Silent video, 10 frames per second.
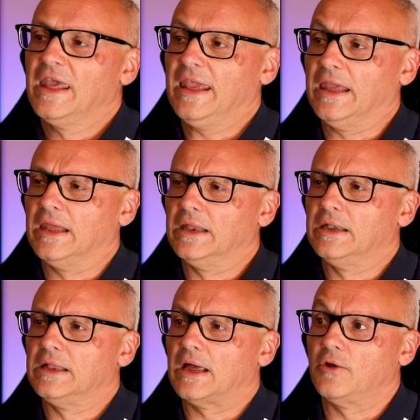
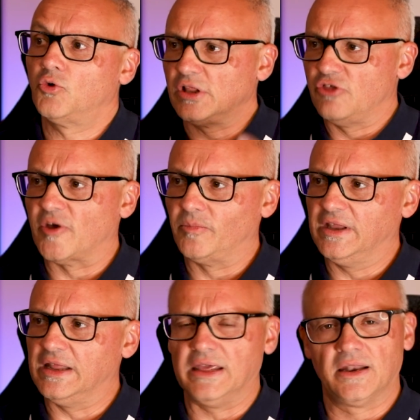And I quickly jumped
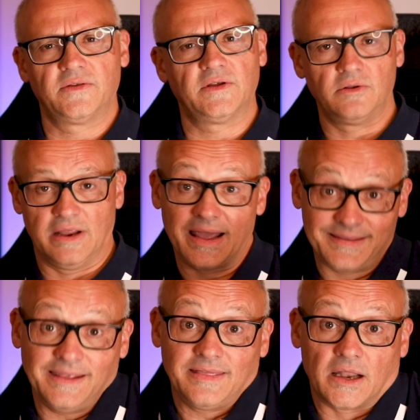in again. I said,
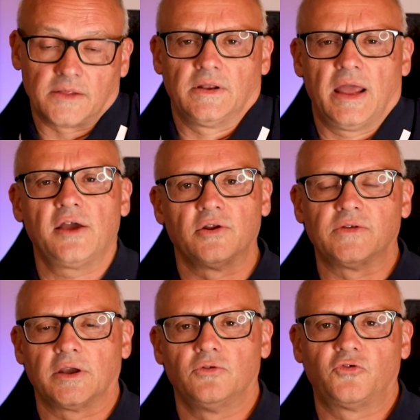hang on a
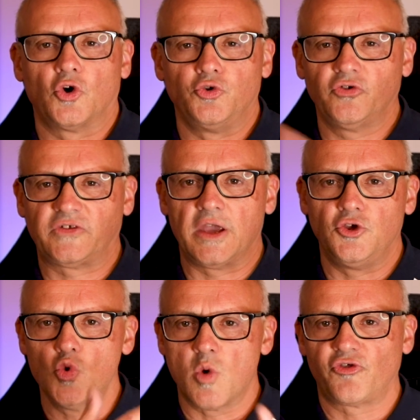second. So you're
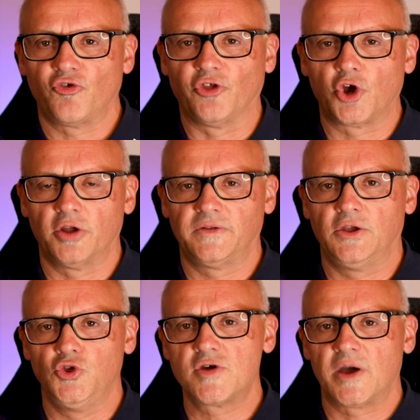saying you watch all the
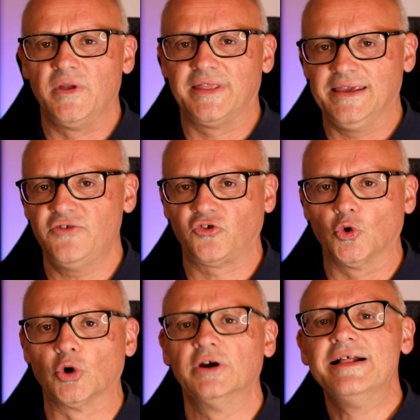content, you come into his
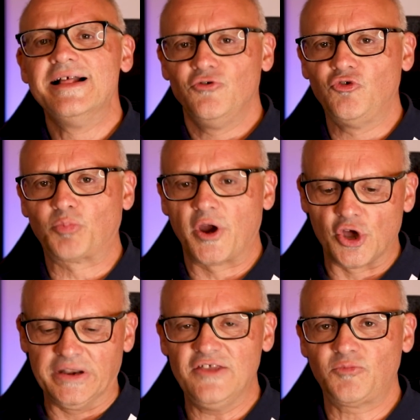store, you spray
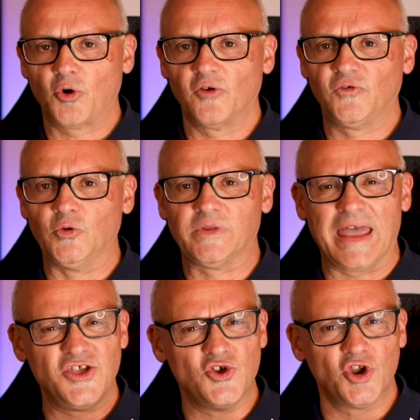on his perfumes,
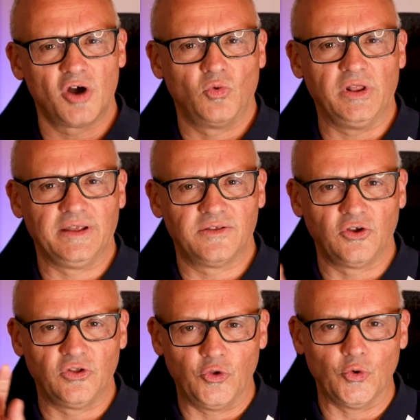and you're not willing to
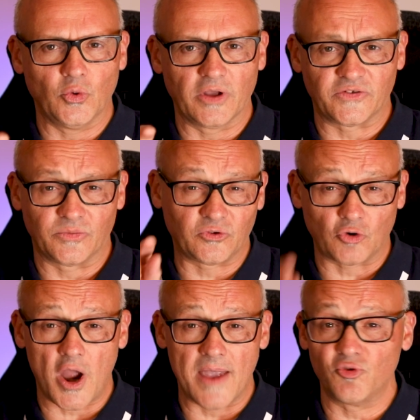do a
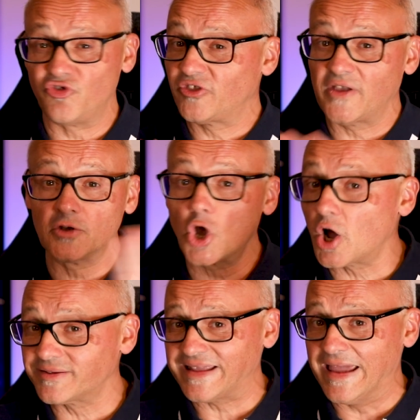subscribe, which doesn't
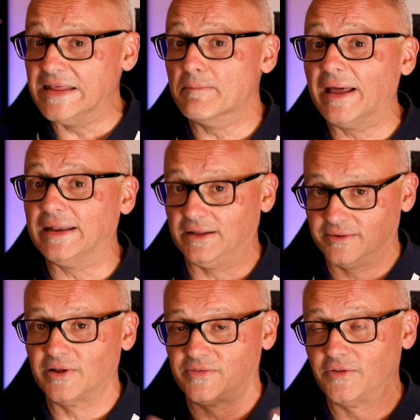cost any money.
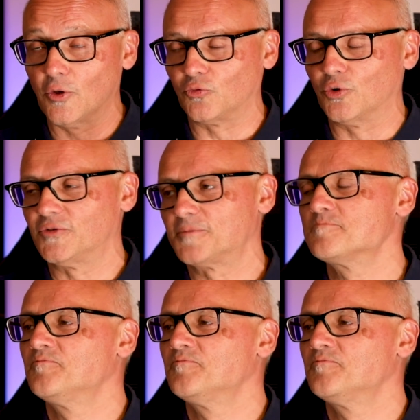I said those words.